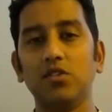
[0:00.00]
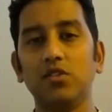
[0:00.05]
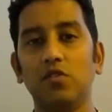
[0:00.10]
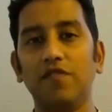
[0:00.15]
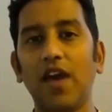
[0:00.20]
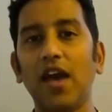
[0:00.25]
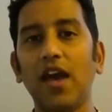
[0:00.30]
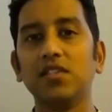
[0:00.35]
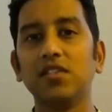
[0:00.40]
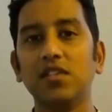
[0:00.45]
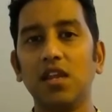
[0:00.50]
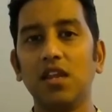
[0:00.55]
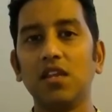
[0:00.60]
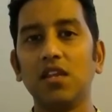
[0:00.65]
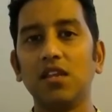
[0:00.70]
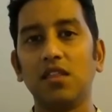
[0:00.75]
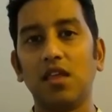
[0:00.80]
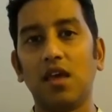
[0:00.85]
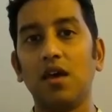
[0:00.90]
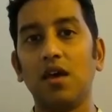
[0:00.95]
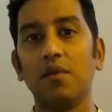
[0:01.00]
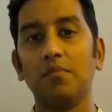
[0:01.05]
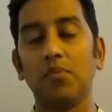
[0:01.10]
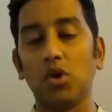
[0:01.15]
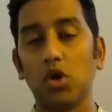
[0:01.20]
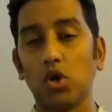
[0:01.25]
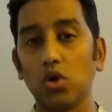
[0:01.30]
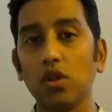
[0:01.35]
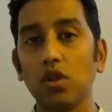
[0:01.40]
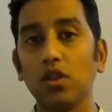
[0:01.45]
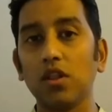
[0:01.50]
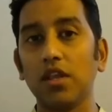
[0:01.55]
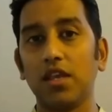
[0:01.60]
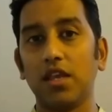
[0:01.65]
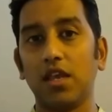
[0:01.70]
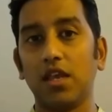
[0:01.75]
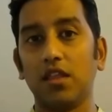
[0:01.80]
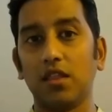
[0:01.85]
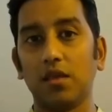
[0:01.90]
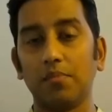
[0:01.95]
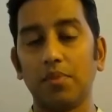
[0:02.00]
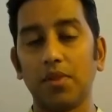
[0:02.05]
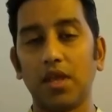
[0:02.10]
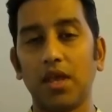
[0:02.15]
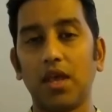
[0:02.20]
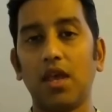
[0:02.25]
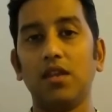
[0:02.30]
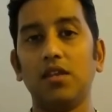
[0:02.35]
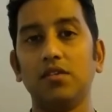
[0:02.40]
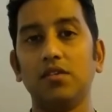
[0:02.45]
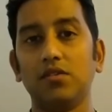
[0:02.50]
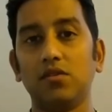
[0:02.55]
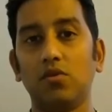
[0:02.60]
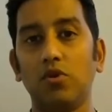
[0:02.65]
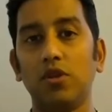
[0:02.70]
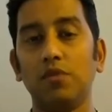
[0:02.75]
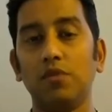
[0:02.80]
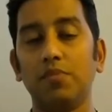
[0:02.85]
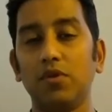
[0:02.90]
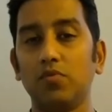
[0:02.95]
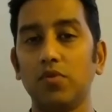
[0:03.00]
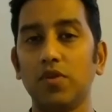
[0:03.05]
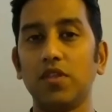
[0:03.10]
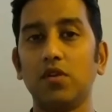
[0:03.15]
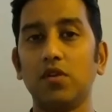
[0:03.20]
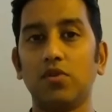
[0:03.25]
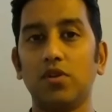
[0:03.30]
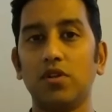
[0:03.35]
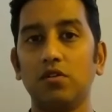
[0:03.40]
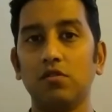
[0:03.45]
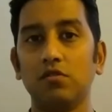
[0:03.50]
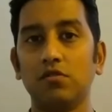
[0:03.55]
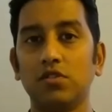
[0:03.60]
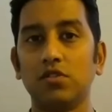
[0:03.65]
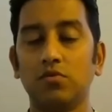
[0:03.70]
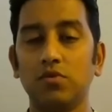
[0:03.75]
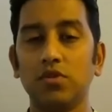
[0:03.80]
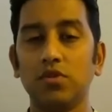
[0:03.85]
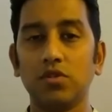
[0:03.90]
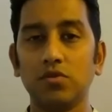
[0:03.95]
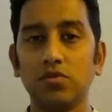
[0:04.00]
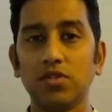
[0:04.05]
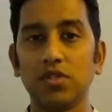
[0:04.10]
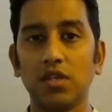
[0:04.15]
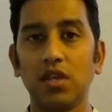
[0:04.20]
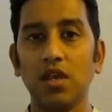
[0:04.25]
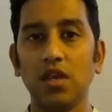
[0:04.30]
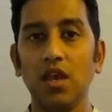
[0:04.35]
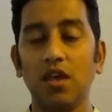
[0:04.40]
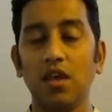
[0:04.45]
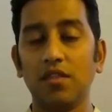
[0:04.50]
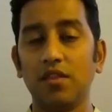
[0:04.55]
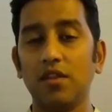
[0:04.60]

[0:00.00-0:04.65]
And so vaccinating them early in the plan is going to be really critical to reducing